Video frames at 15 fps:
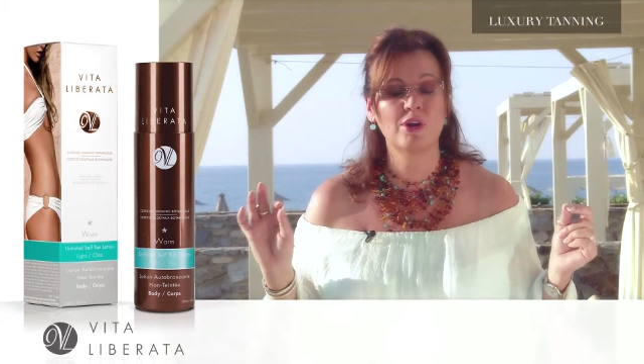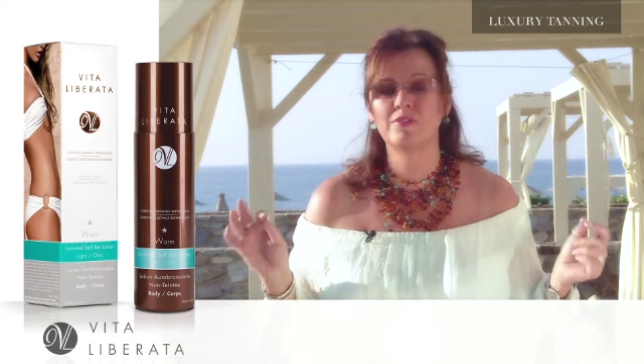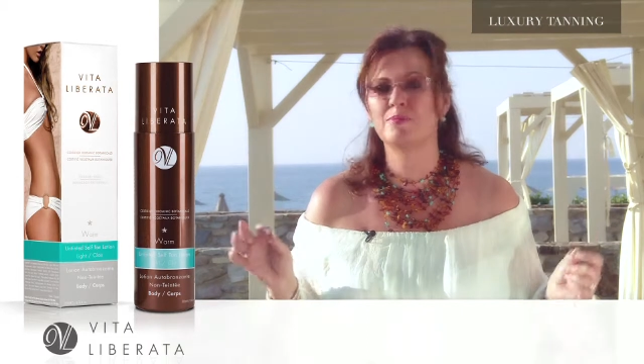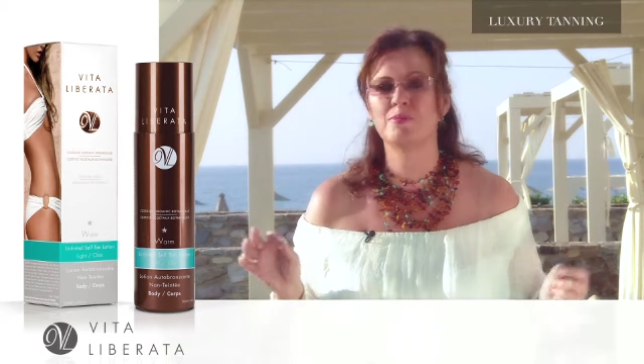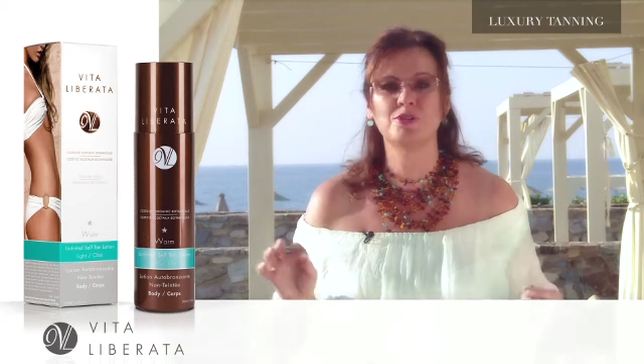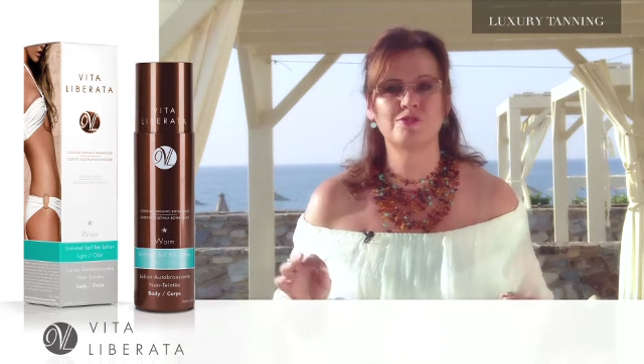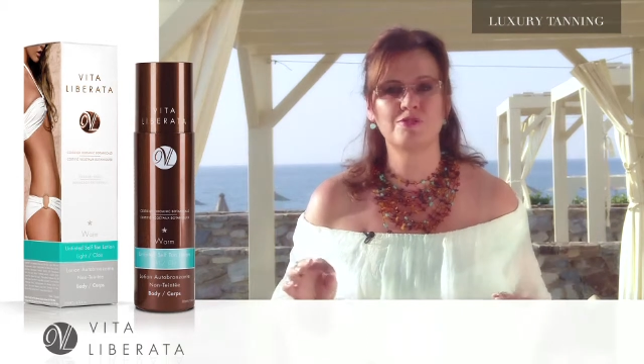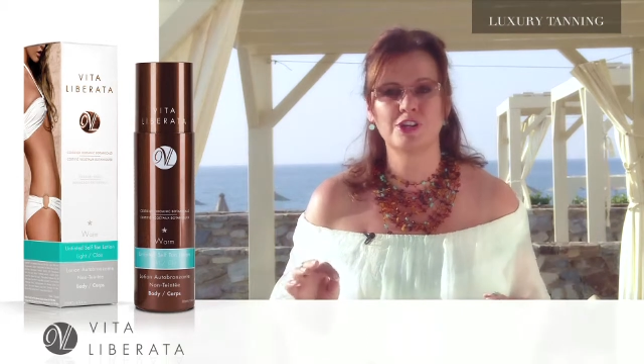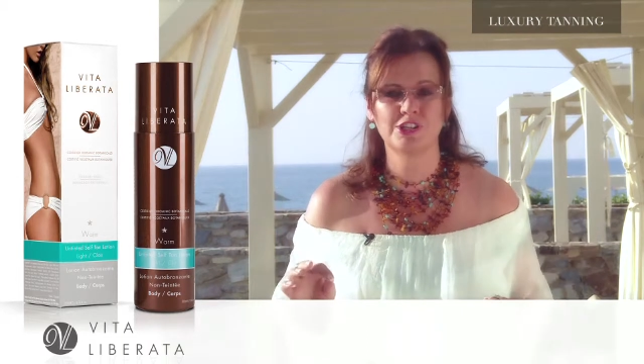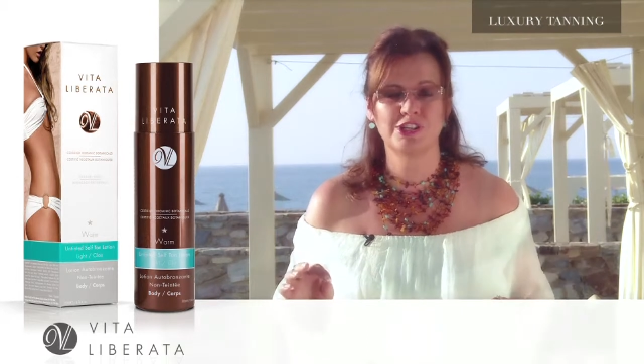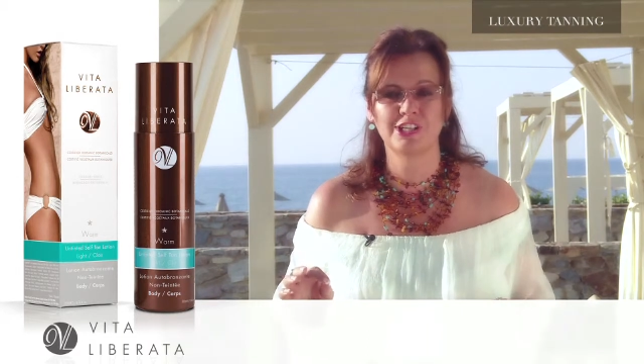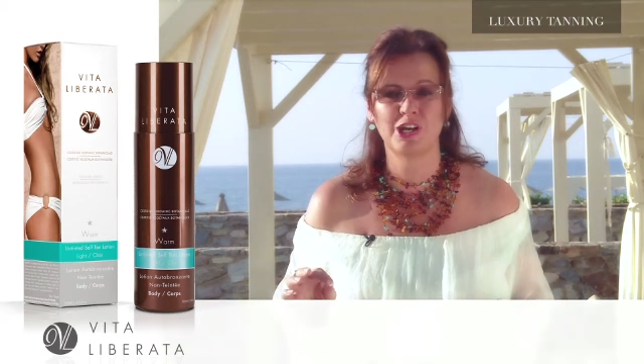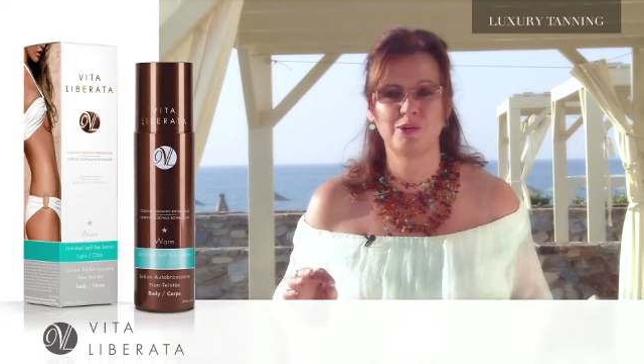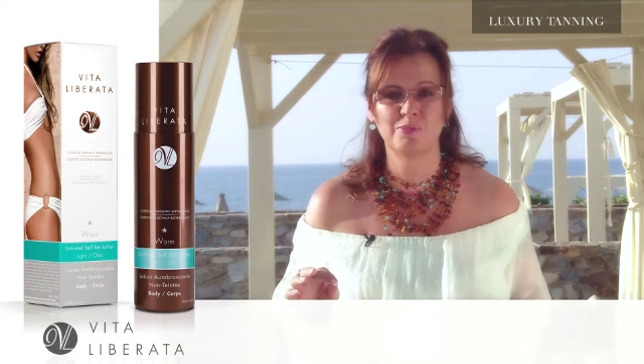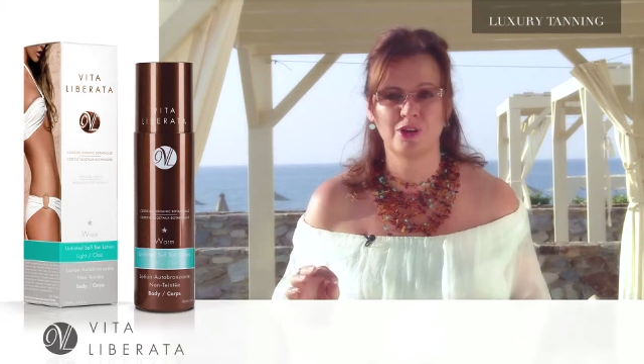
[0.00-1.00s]
one of the most
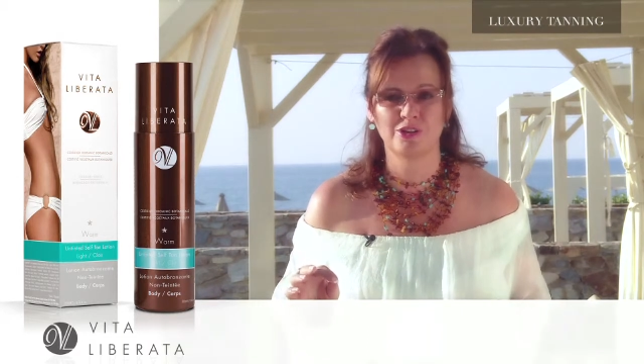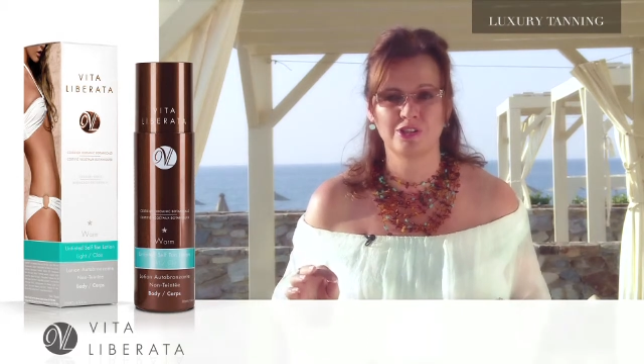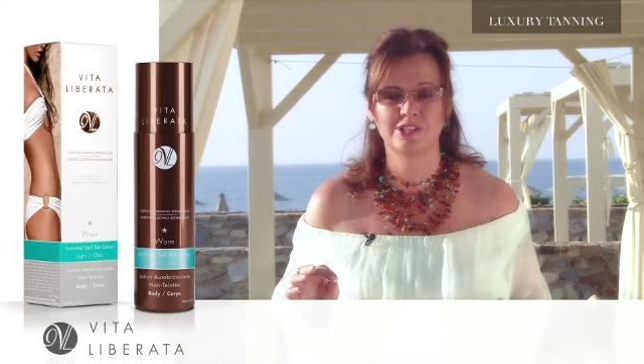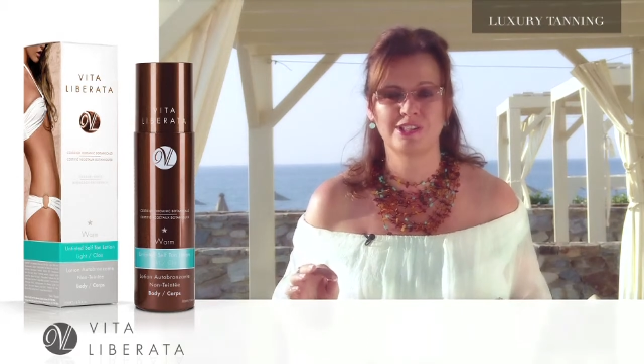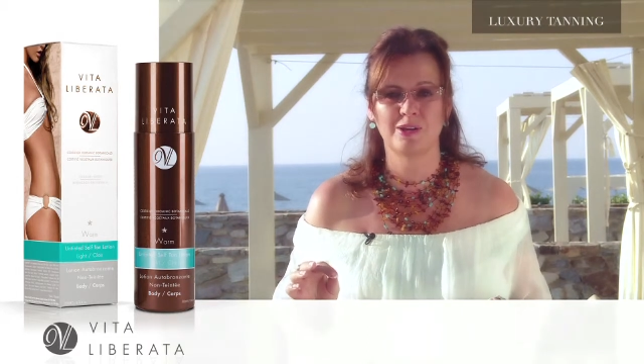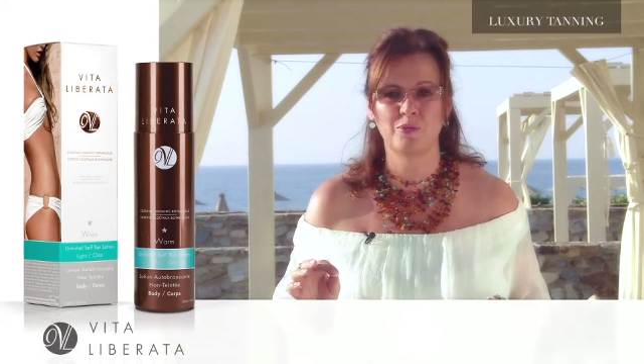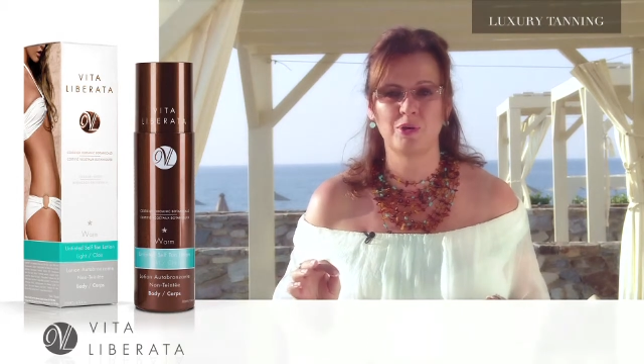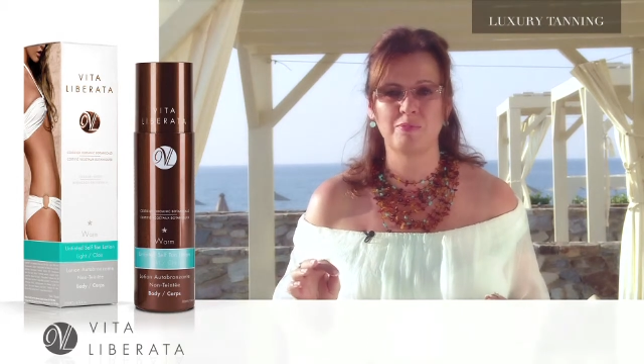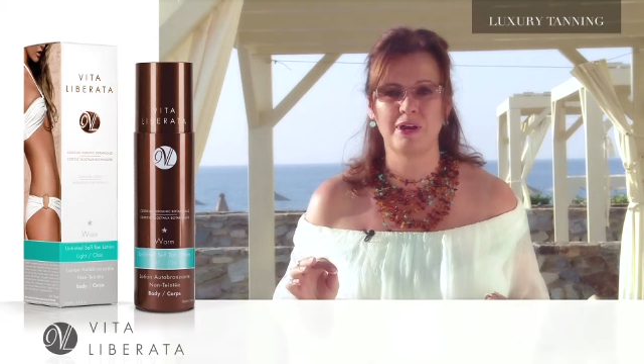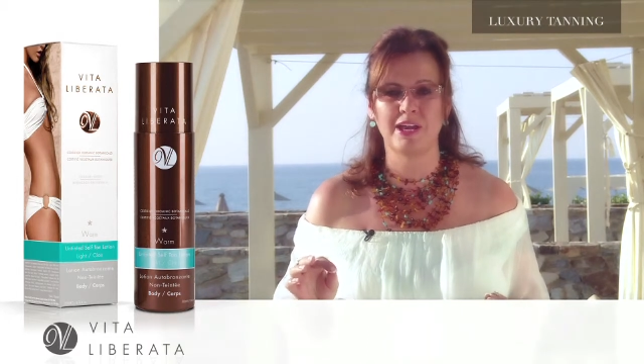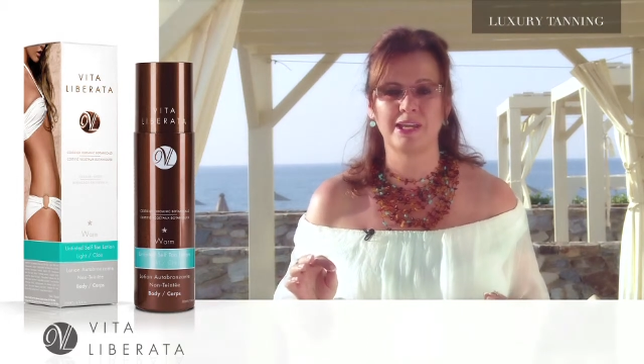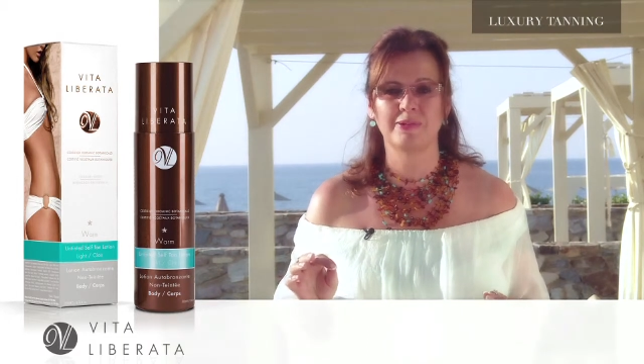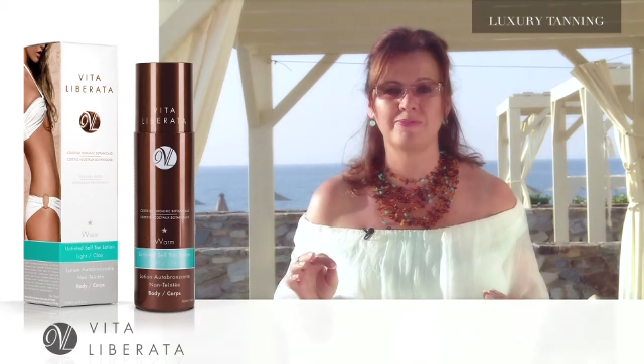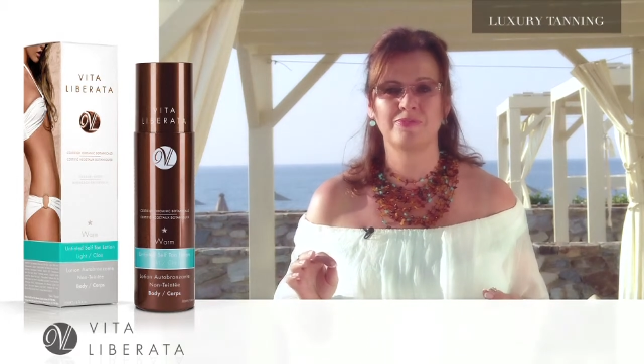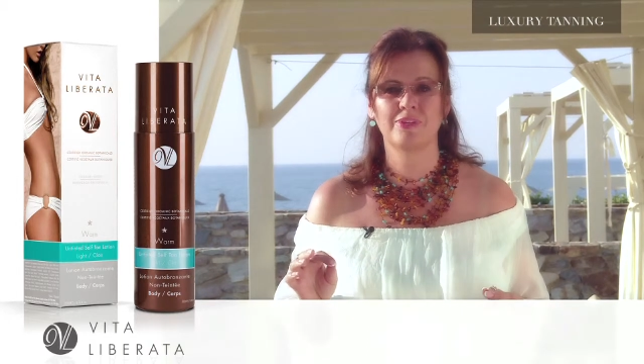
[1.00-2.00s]
versatile products that we
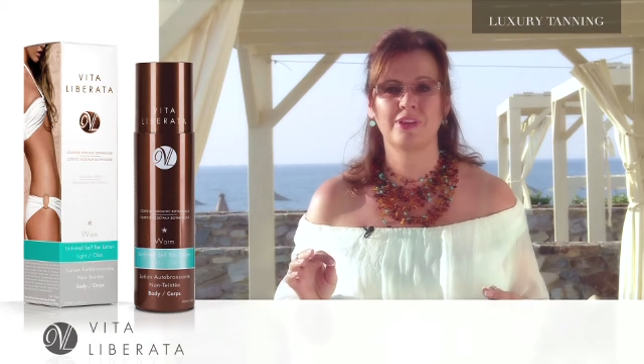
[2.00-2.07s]
make.